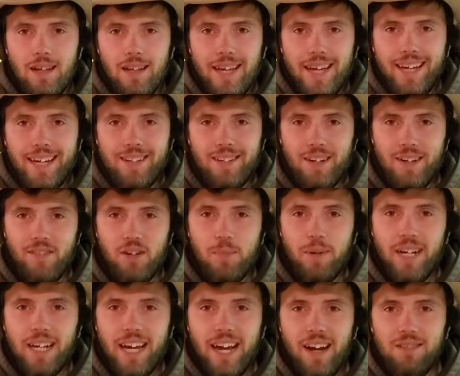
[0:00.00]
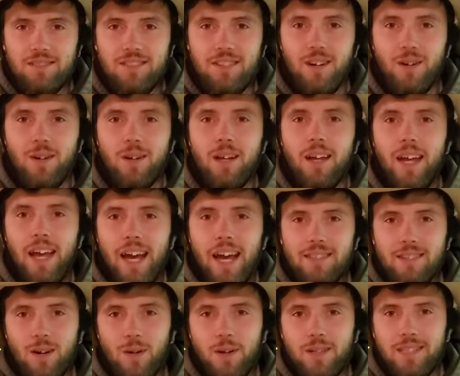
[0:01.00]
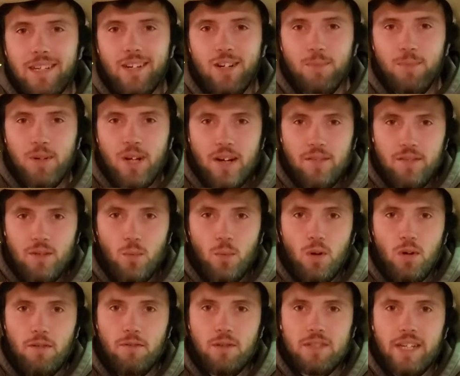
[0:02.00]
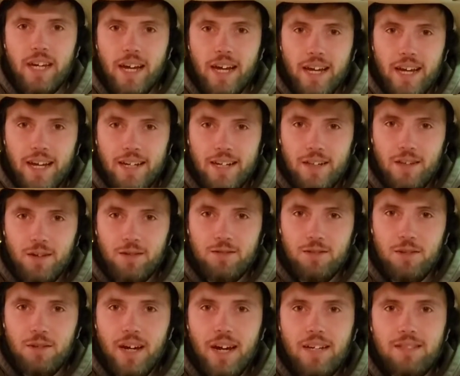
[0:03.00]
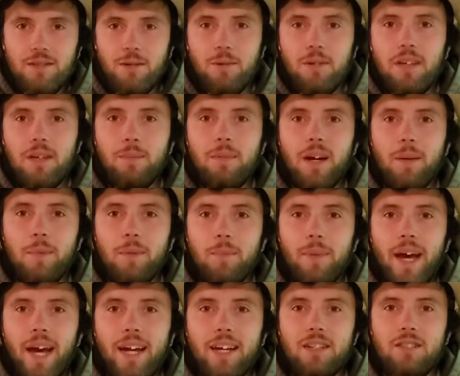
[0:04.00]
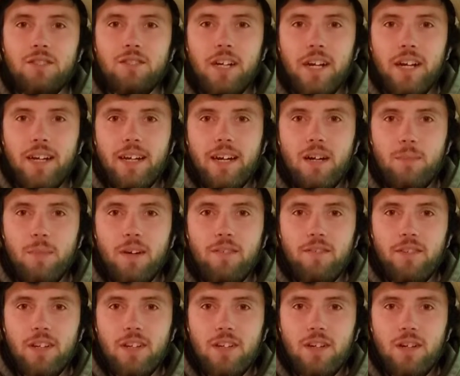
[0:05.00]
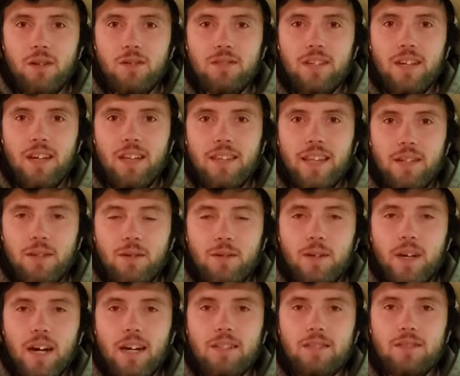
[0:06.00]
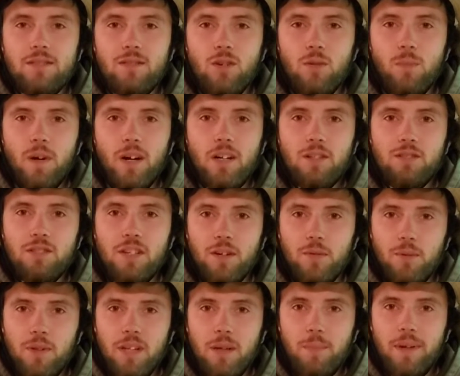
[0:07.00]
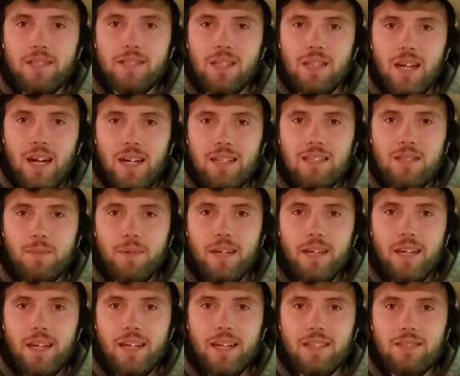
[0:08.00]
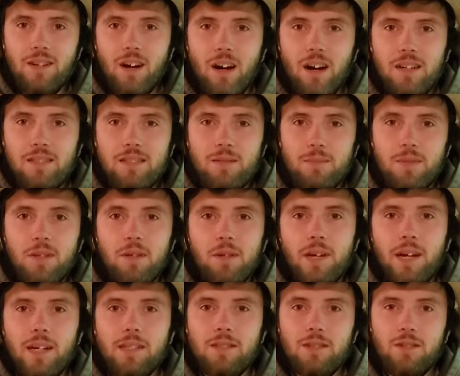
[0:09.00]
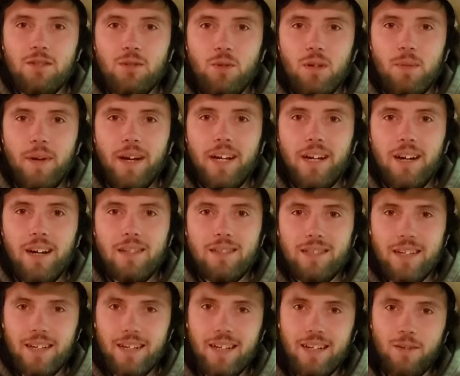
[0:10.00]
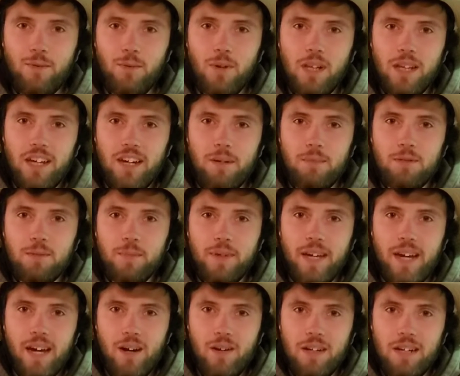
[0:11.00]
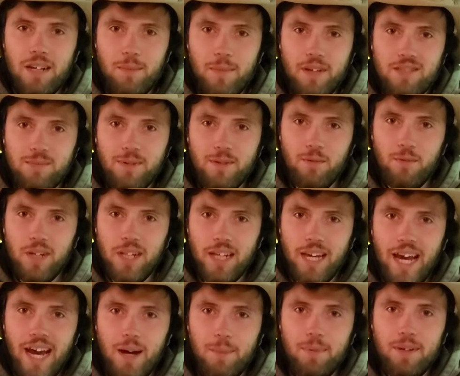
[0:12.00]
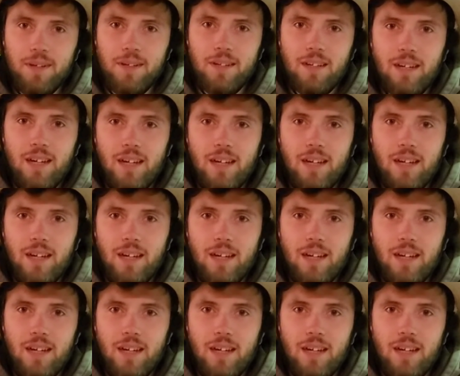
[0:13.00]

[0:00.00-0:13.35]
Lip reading: Hey there everybody, how's it going? As always, I hope you're having a wonderful day, and to those of you guys who keep coming back and checking out my videos, thank you guys so much. It really means a lot to me, and it's awesome that you guys are enjoying my content. It really helps me out and it makes me really happy.